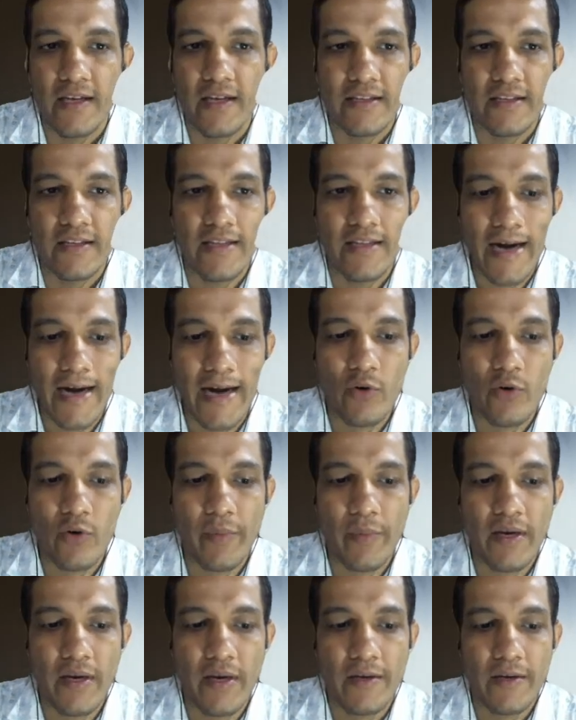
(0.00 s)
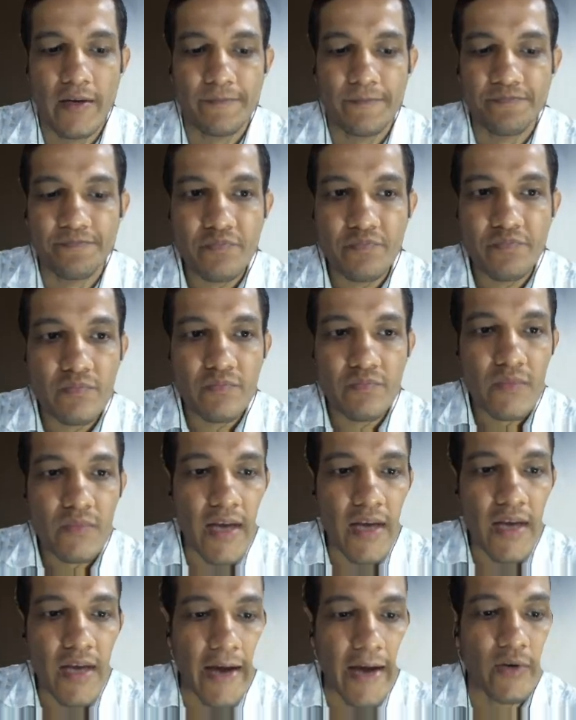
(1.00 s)
that will be
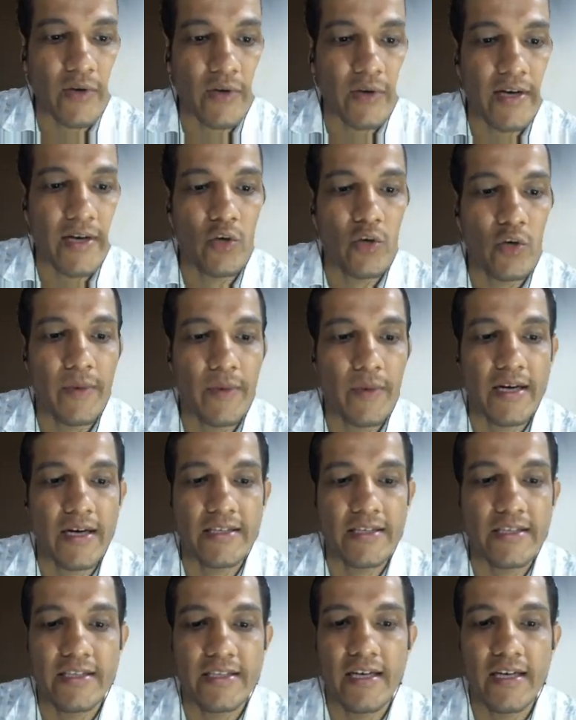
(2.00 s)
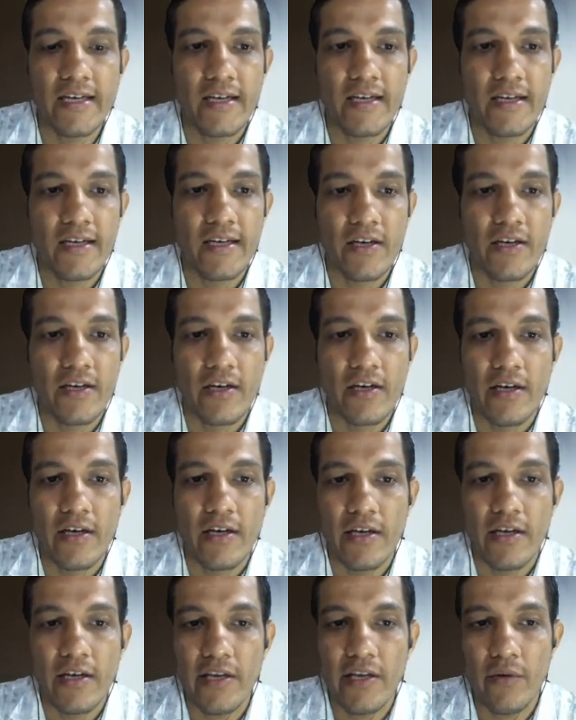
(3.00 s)
actually need to be considered.
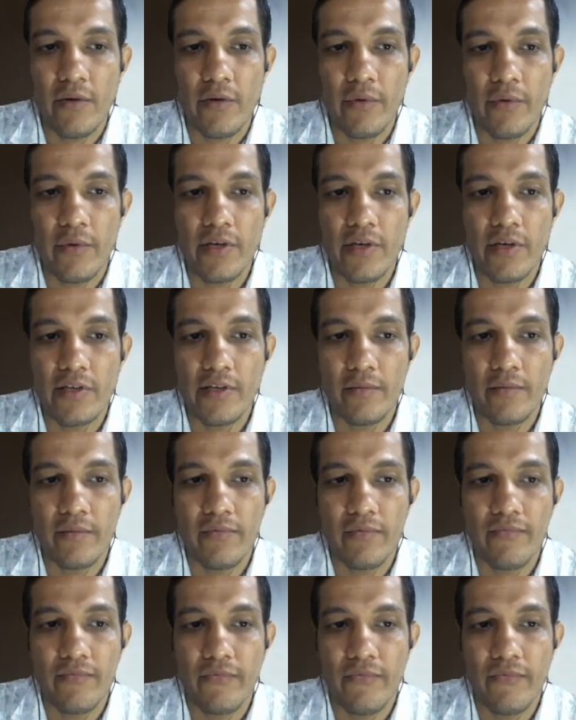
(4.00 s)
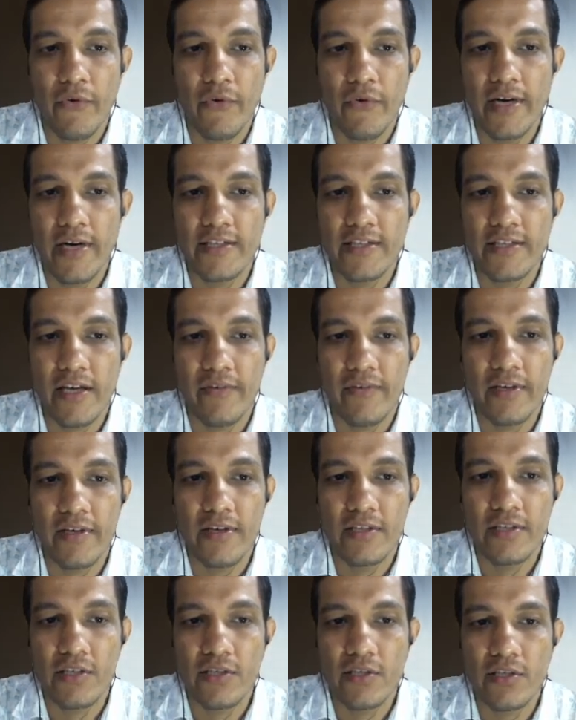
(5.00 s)
The fluid
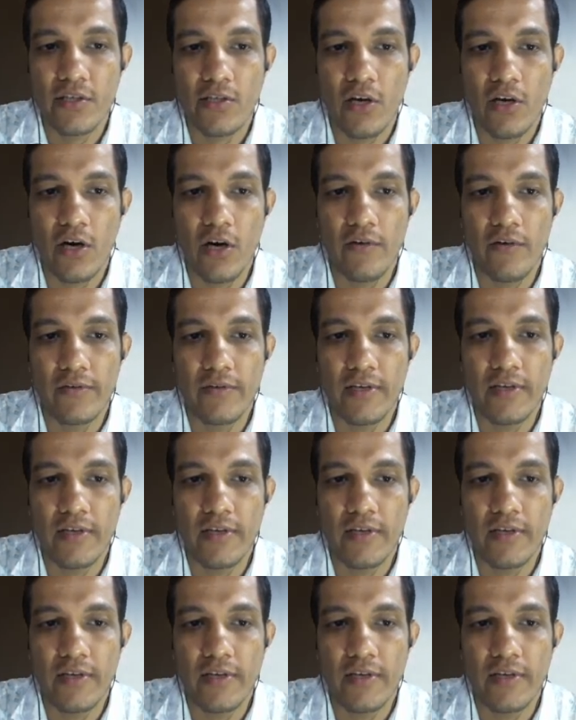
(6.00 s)
surface of